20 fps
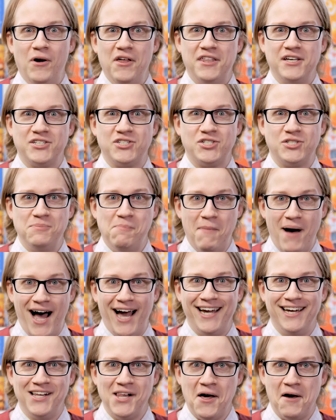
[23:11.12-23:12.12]
with a
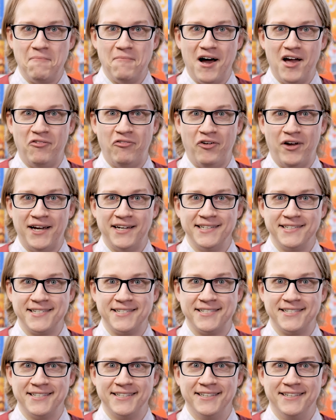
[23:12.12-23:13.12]
smile on my
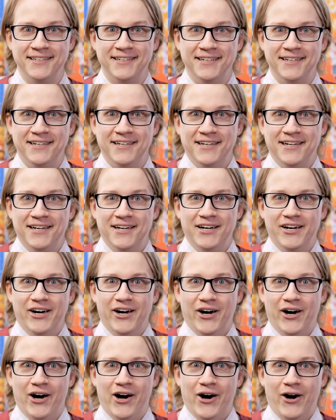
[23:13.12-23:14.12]
face.
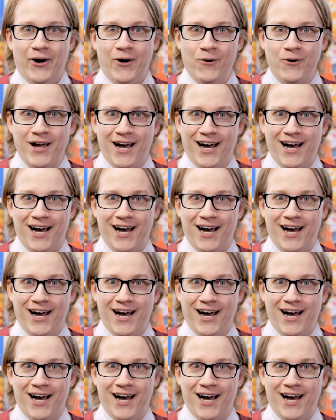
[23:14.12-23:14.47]
Oh